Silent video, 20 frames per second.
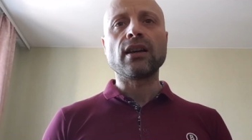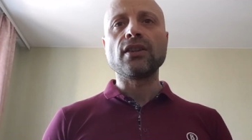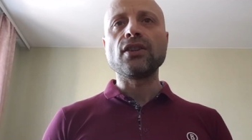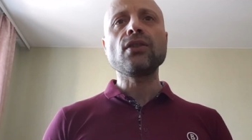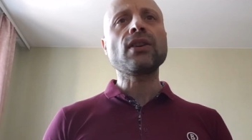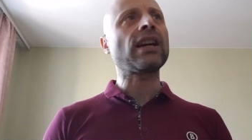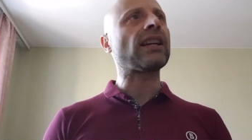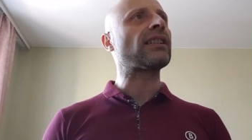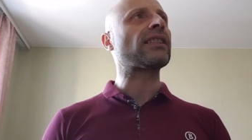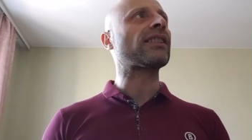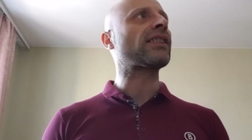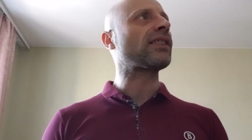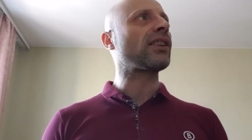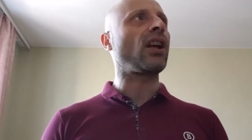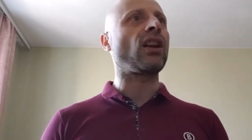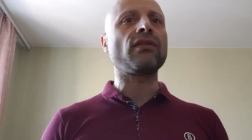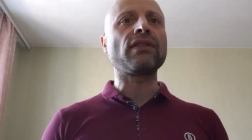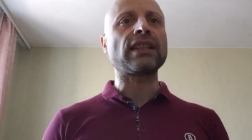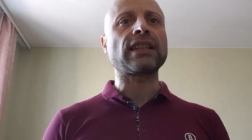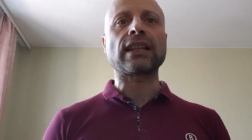you can
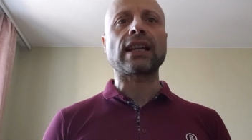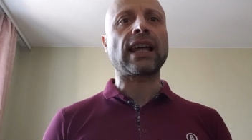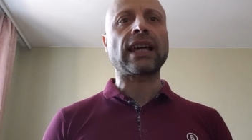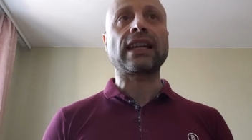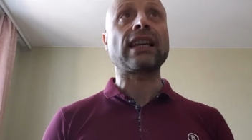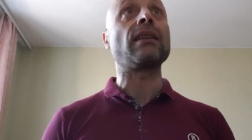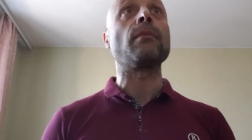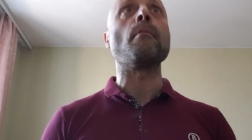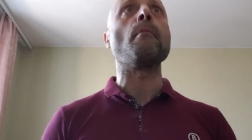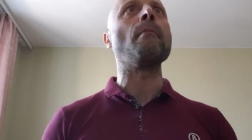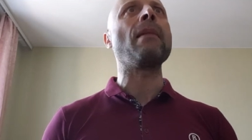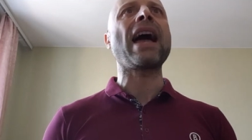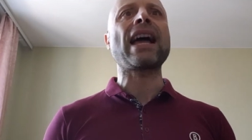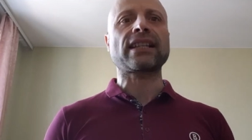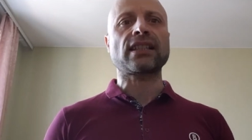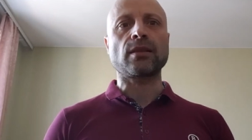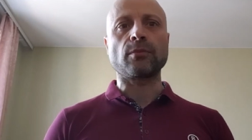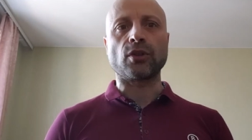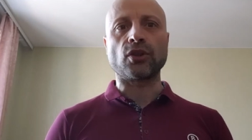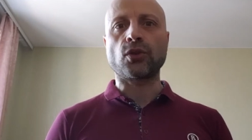solve it like in
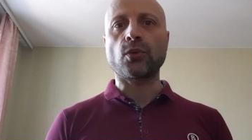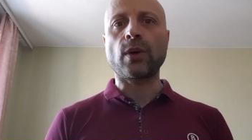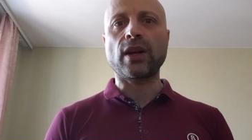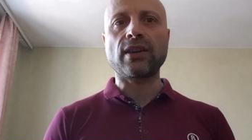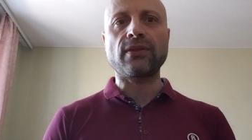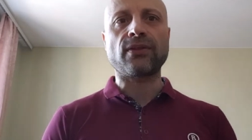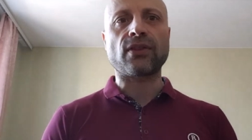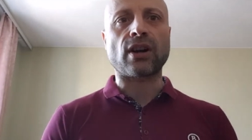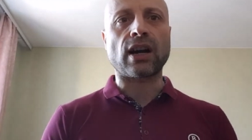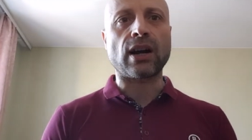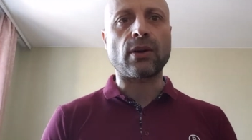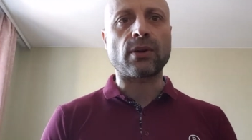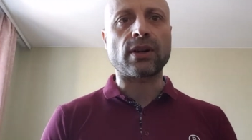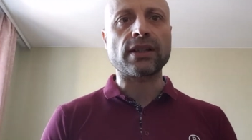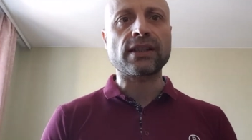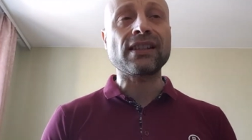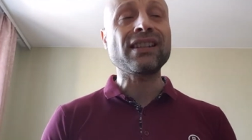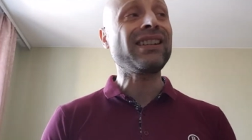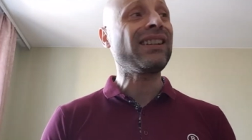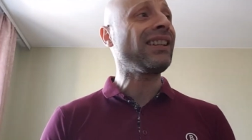maximum 24
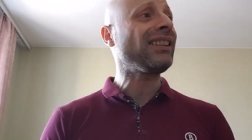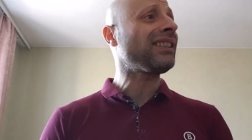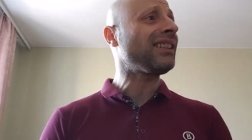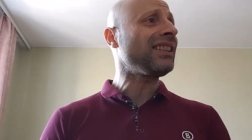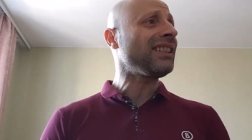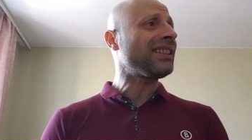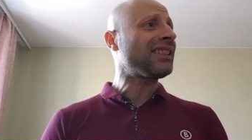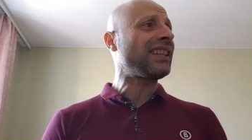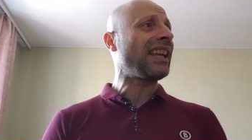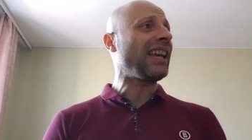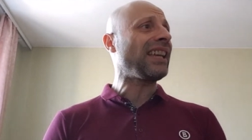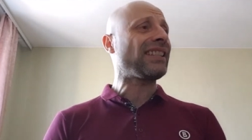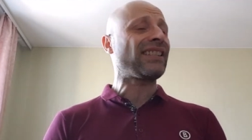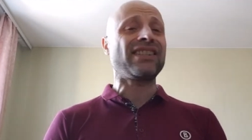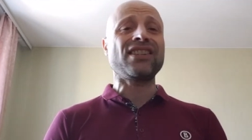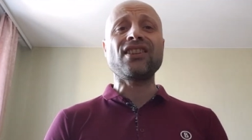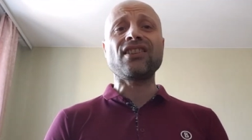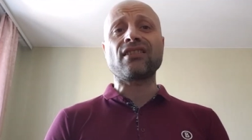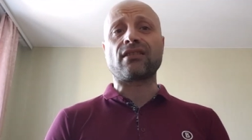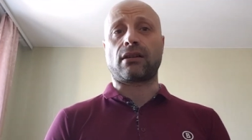hours. In Italy, it takes
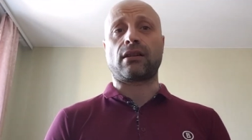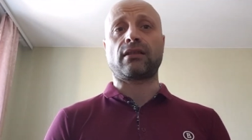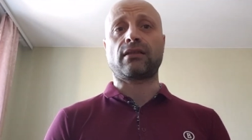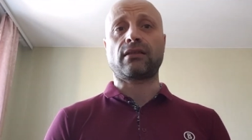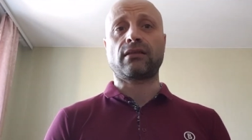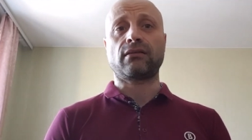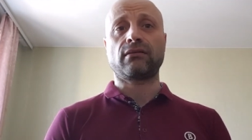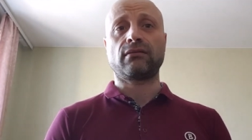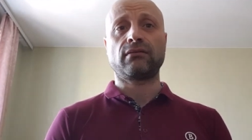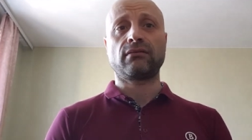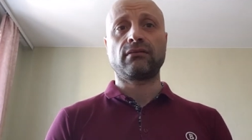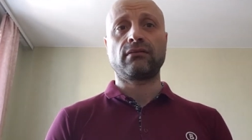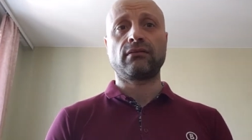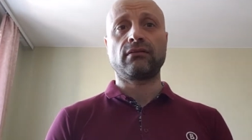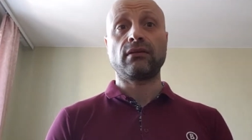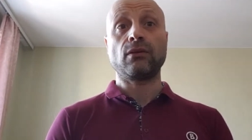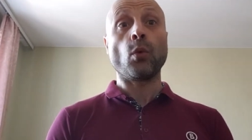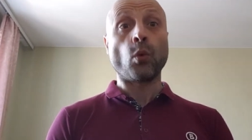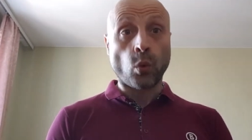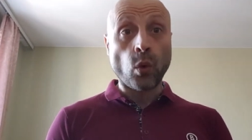years
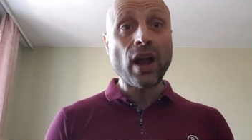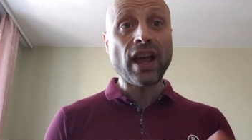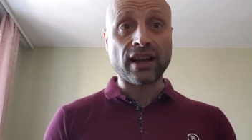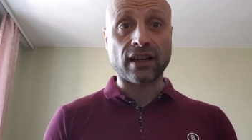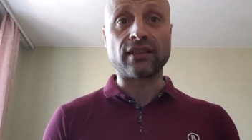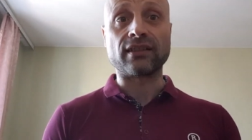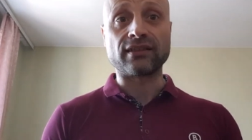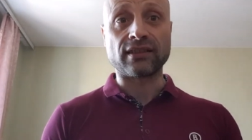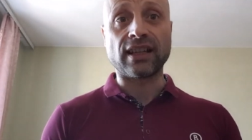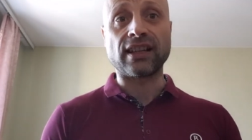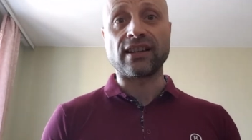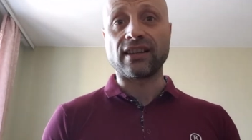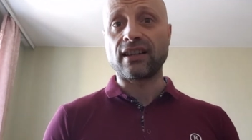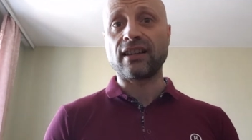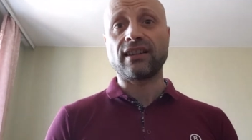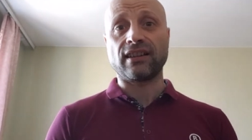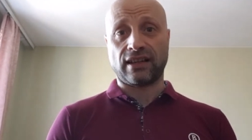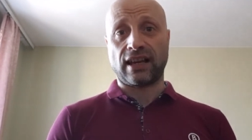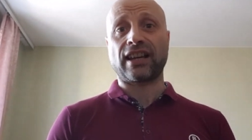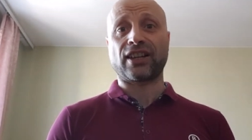when they
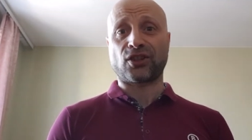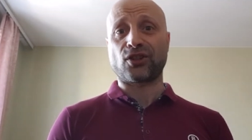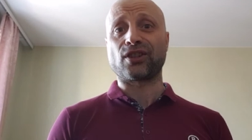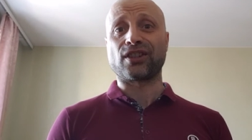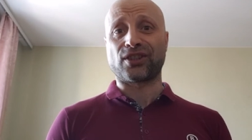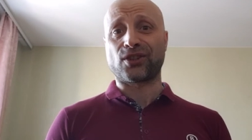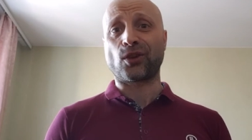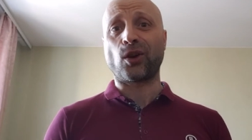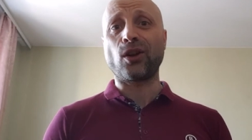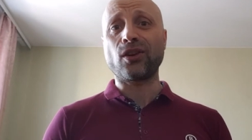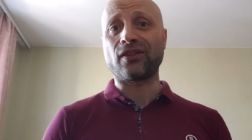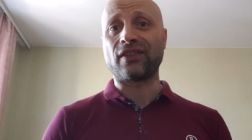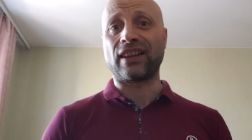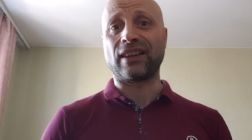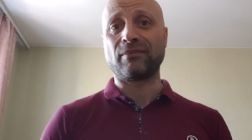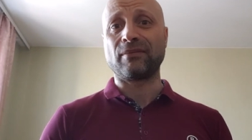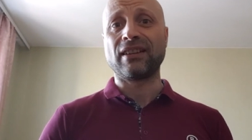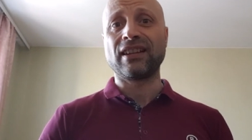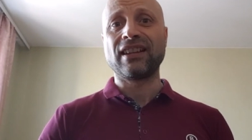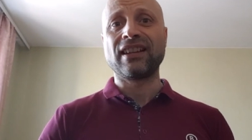actually solve it,
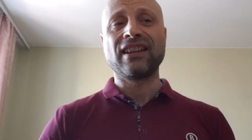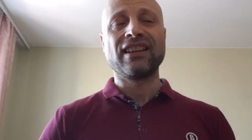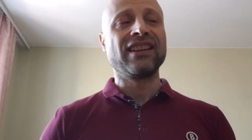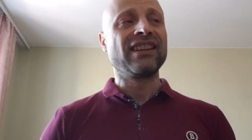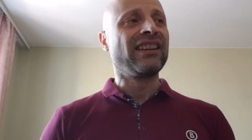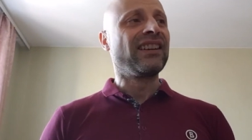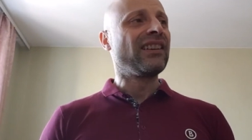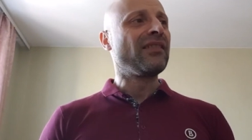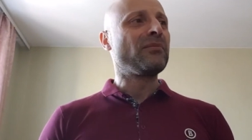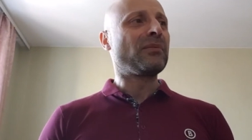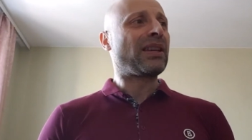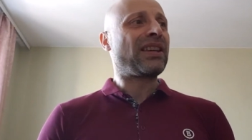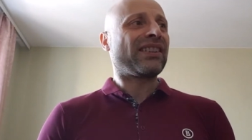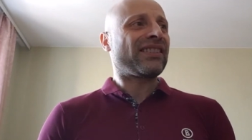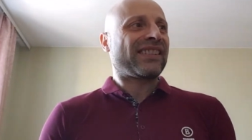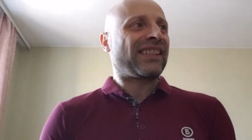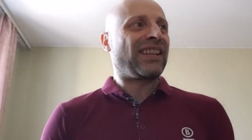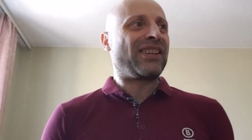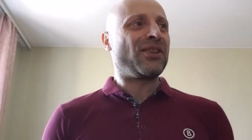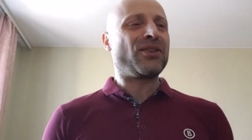
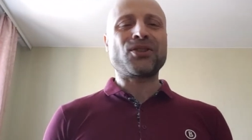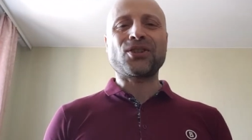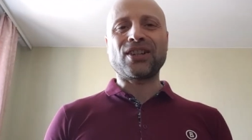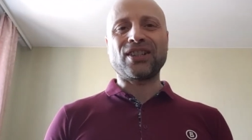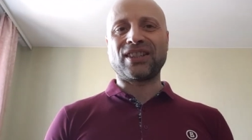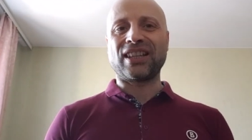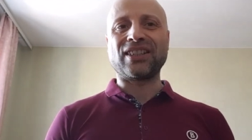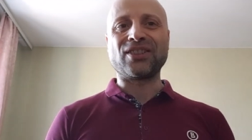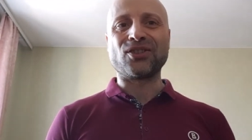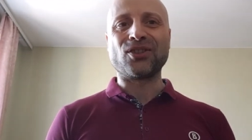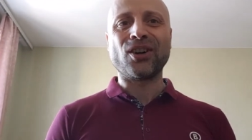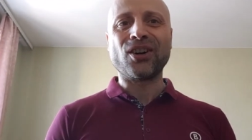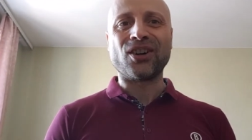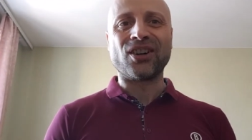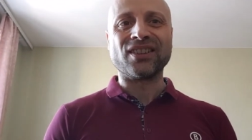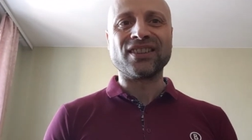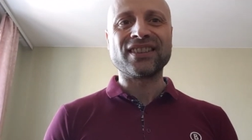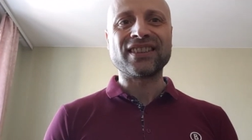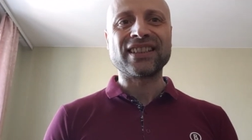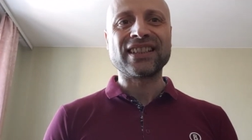because they usually
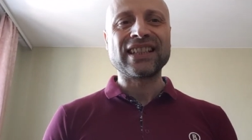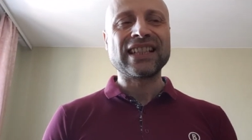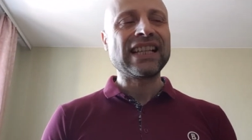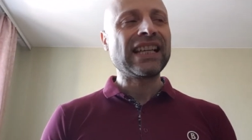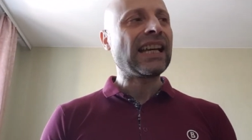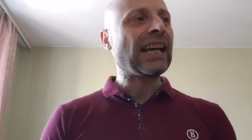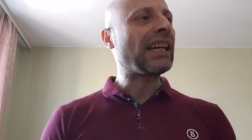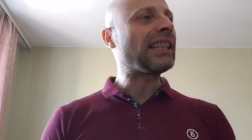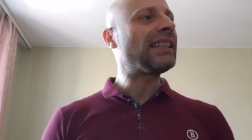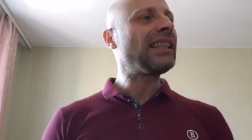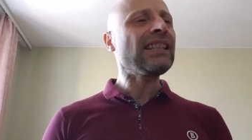don't. And